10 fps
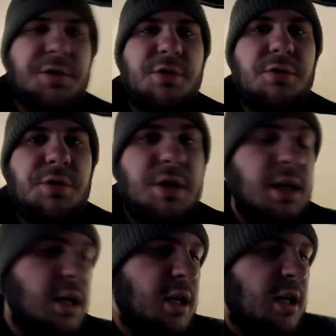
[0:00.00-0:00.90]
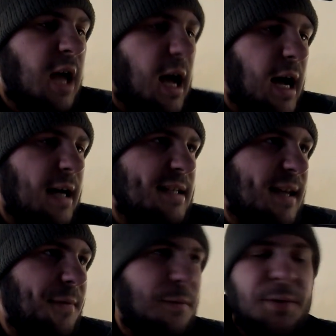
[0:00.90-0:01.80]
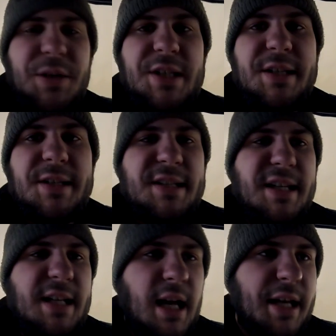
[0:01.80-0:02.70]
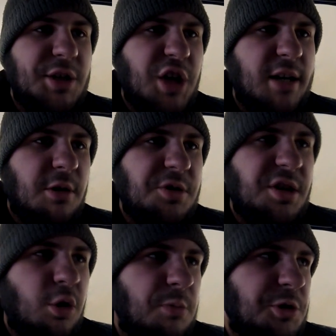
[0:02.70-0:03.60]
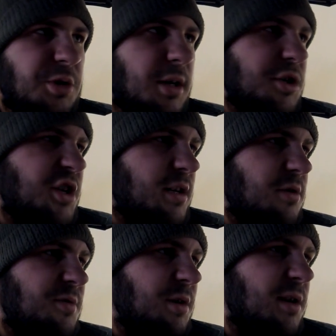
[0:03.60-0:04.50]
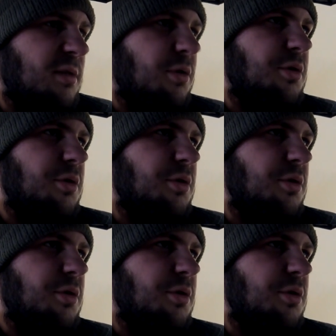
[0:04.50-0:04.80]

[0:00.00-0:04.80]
Tuned 750cc injectors, the normal truck injectors. We're going to throw